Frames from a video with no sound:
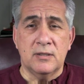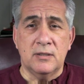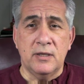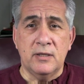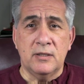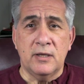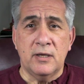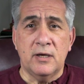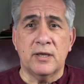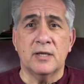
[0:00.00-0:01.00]
Legally
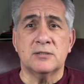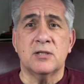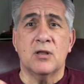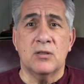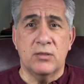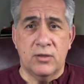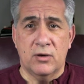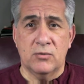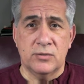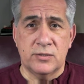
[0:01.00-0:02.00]
against
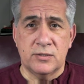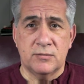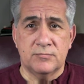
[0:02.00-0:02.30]
those.